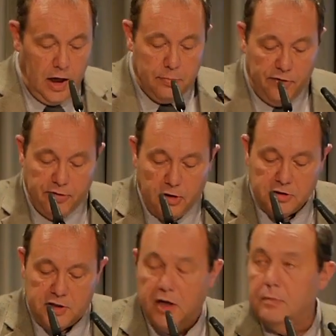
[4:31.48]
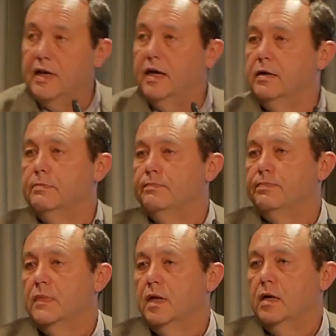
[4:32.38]
above all Germany,
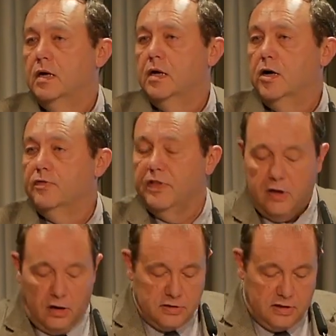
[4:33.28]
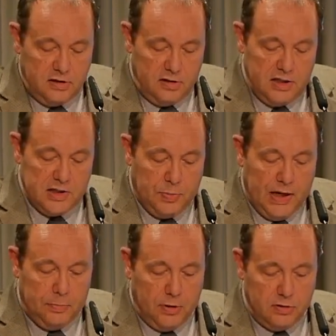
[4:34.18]
over the continent and its
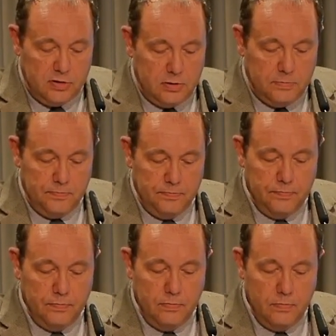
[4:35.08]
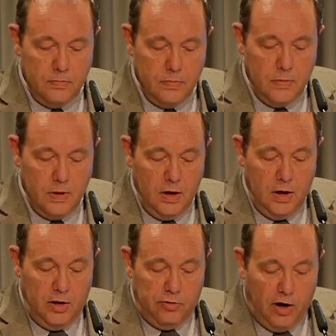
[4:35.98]
peoples.
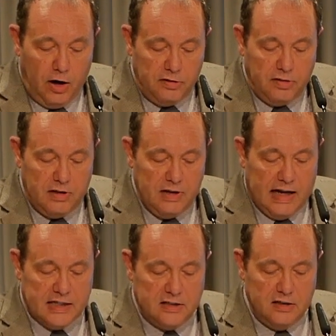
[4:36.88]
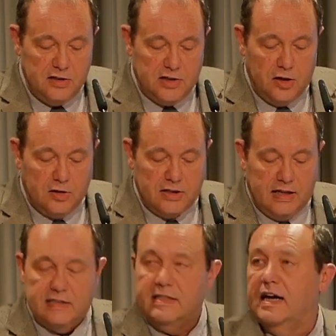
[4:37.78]
Rather than national and
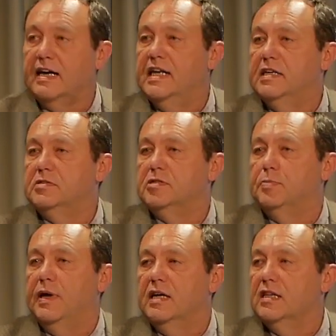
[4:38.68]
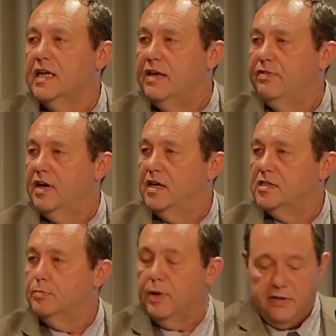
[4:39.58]
social antagonisms being
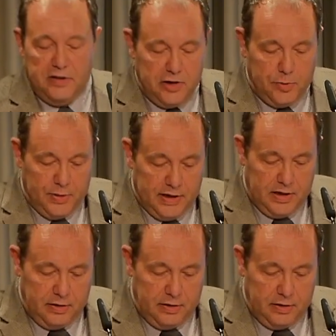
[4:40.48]
alleviated by the European